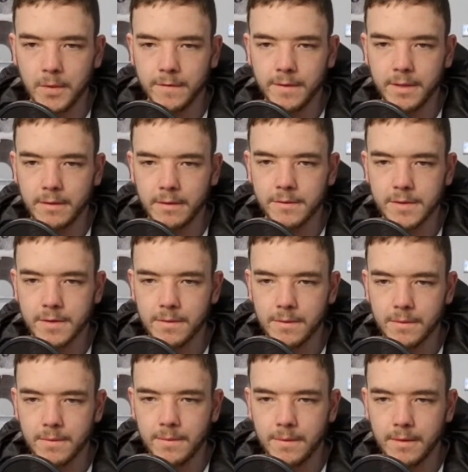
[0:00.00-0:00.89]
Moving on
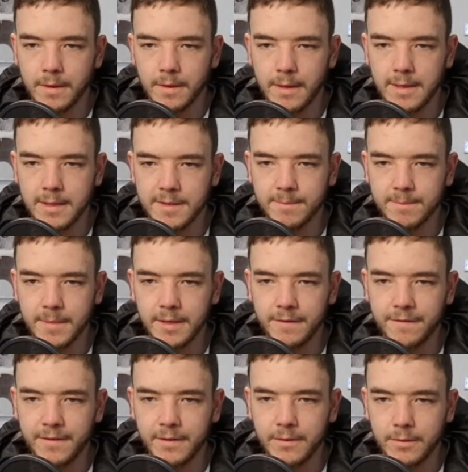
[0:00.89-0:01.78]
to his
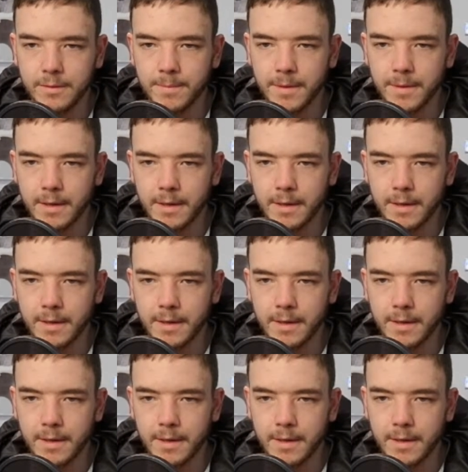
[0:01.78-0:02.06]
midfield